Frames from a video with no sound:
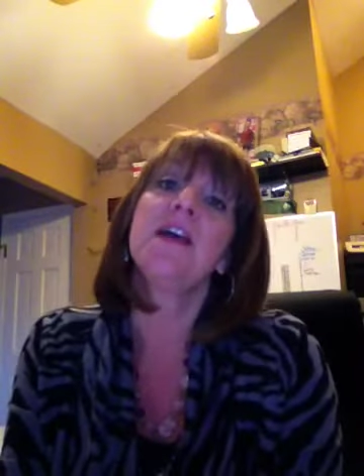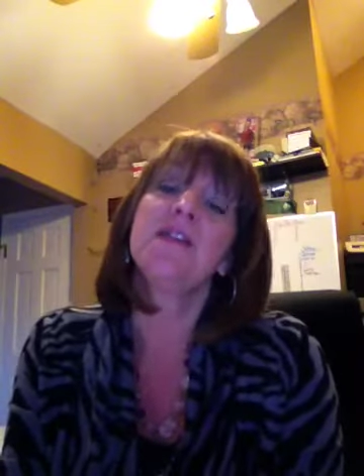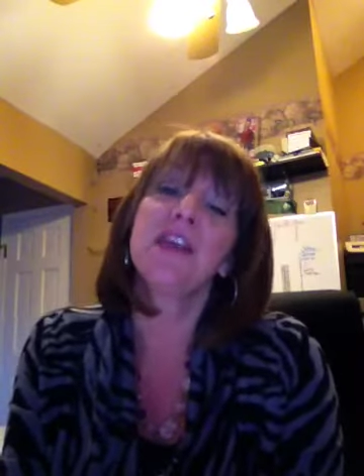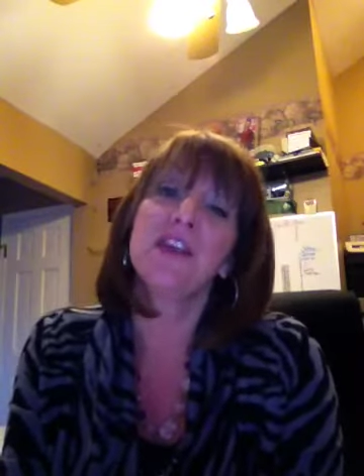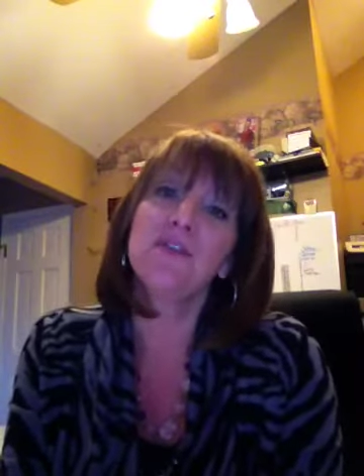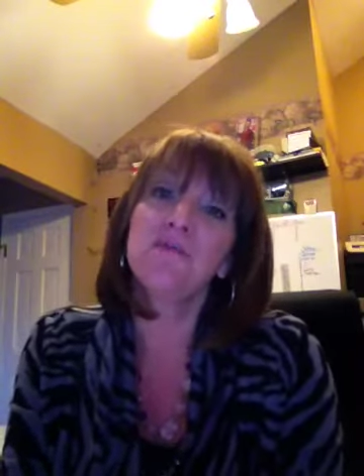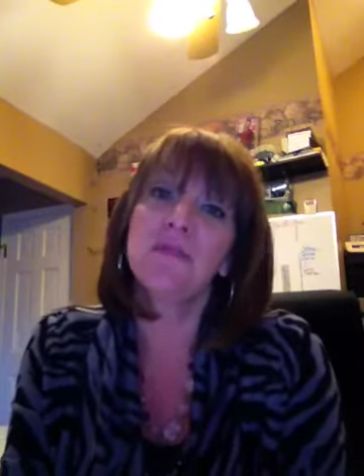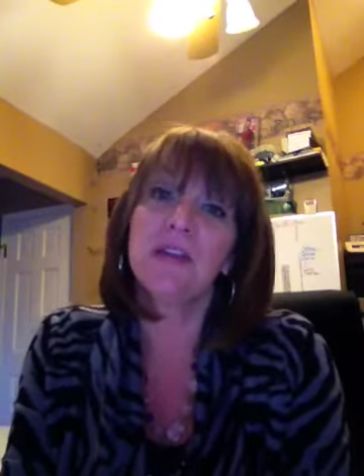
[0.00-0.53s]

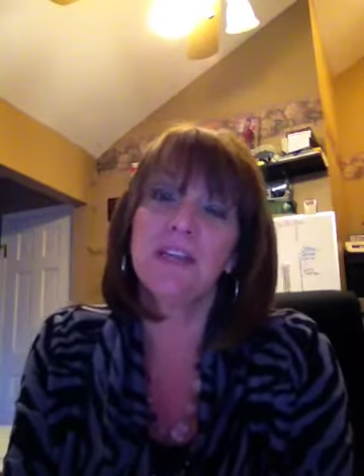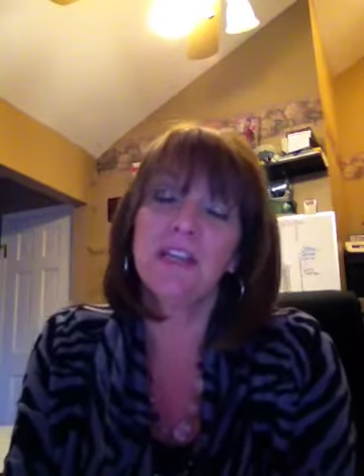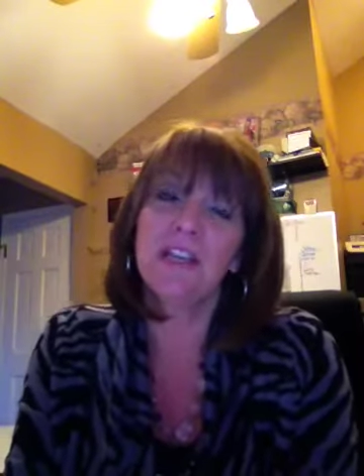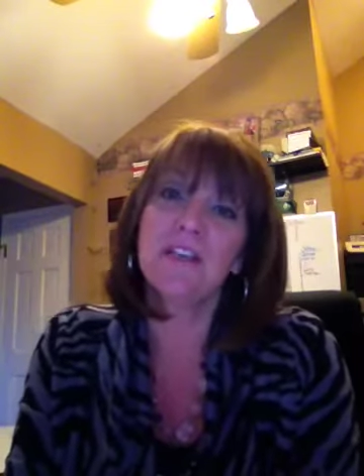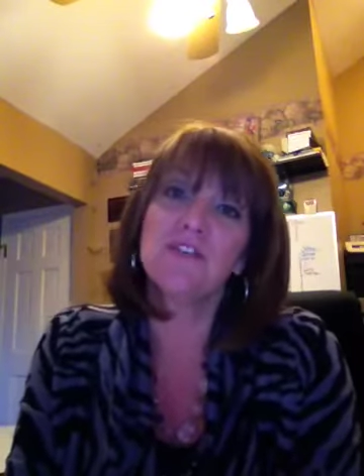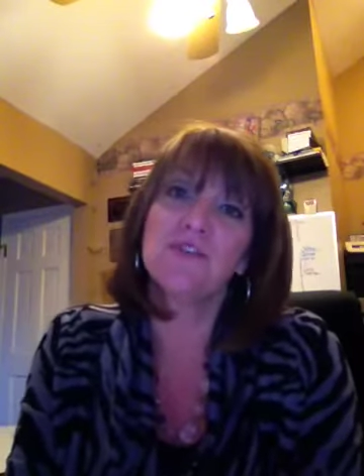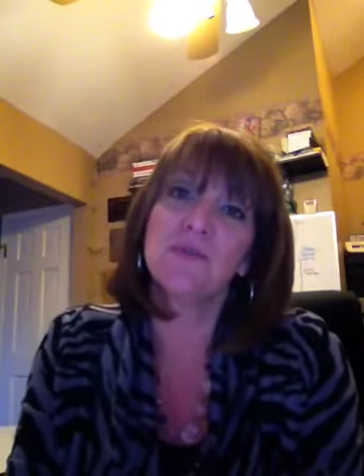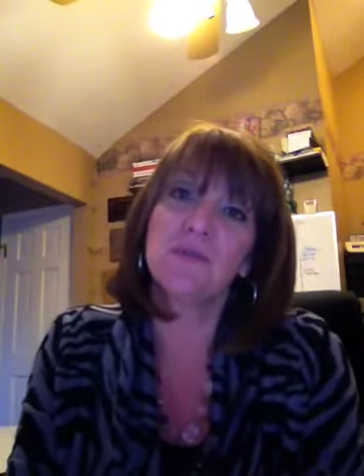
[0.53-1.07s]
that you really
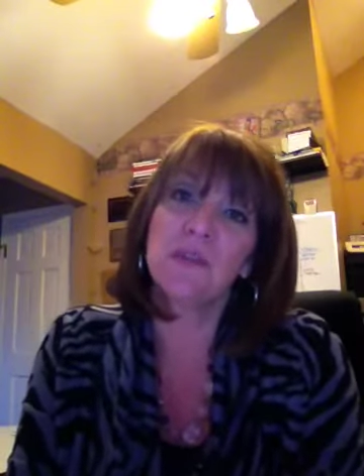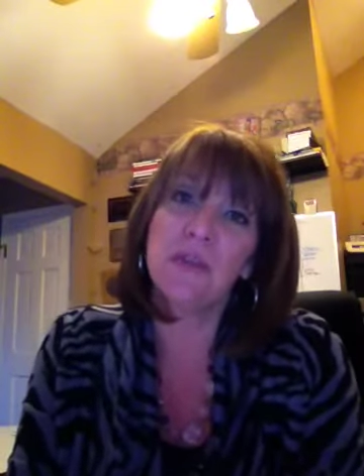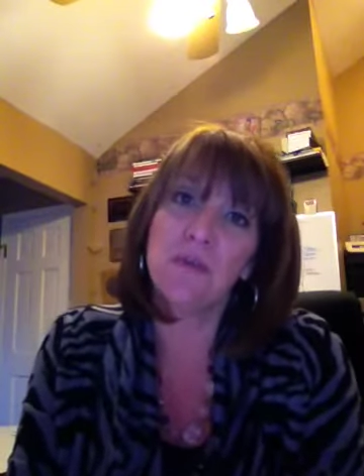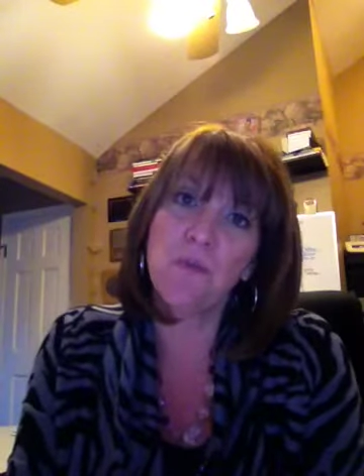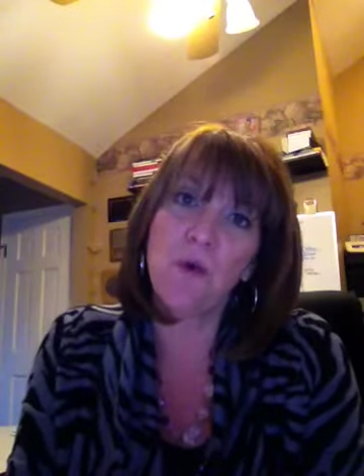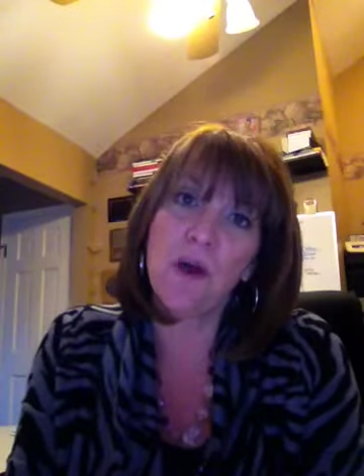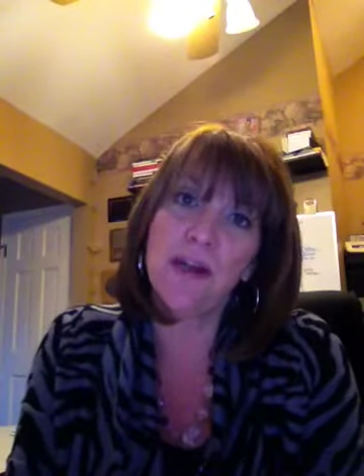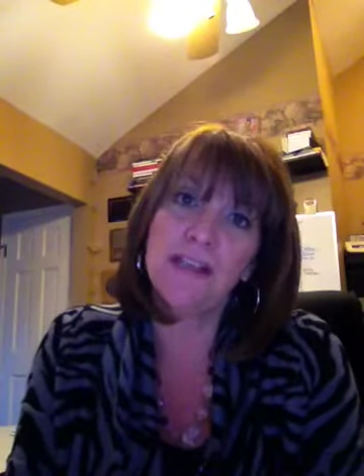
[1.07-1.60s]
and truly
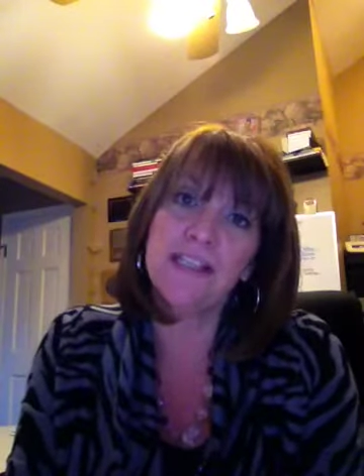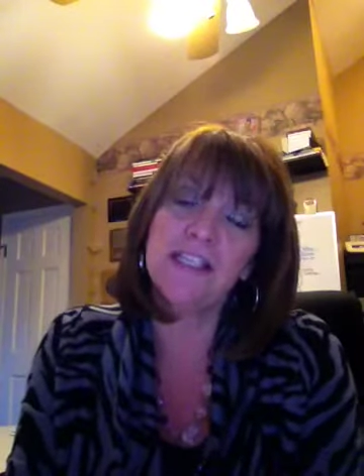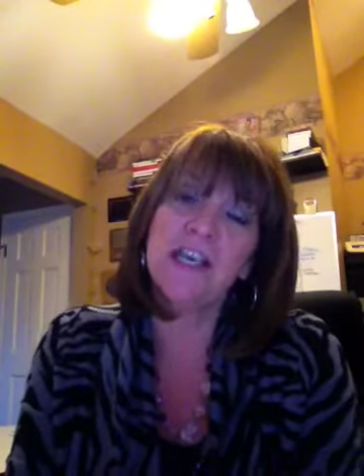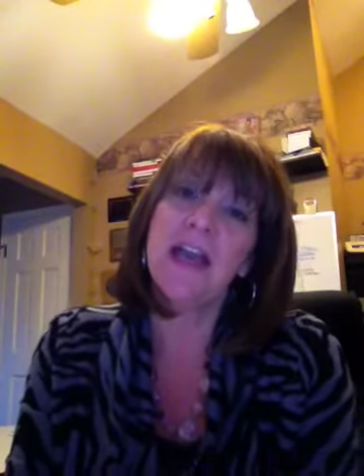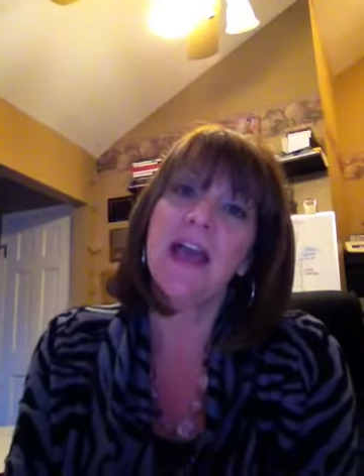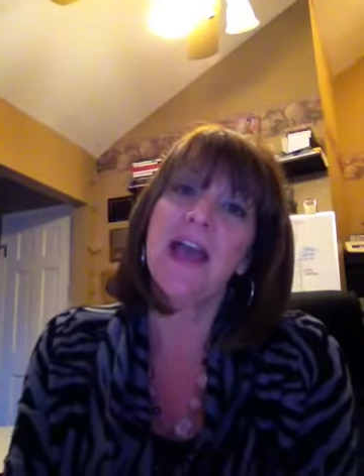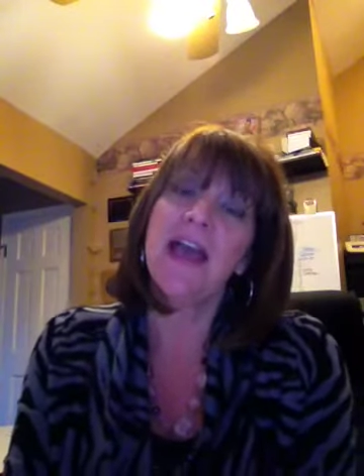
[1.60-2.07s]
want